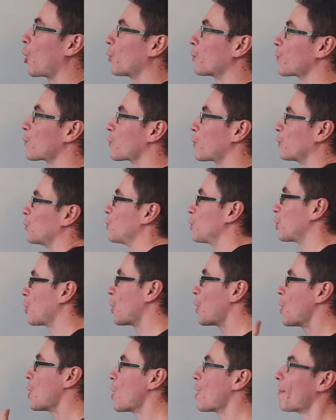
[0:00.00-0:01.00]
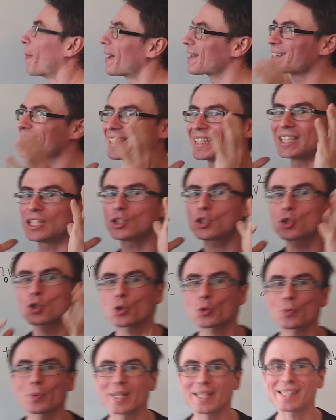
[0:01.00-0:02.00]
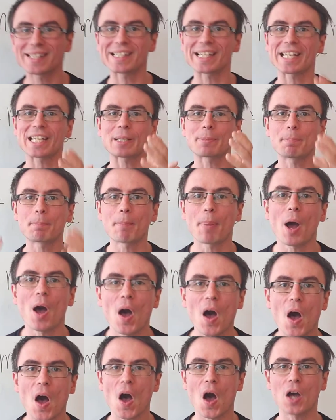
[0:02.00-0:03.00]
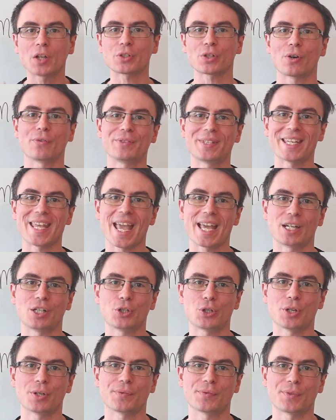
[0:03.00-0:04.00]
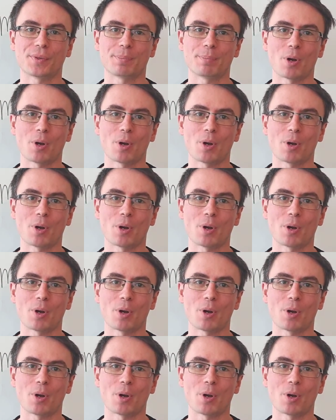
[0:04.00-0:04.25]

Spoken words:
constant term as an intrinsic part of the energy of the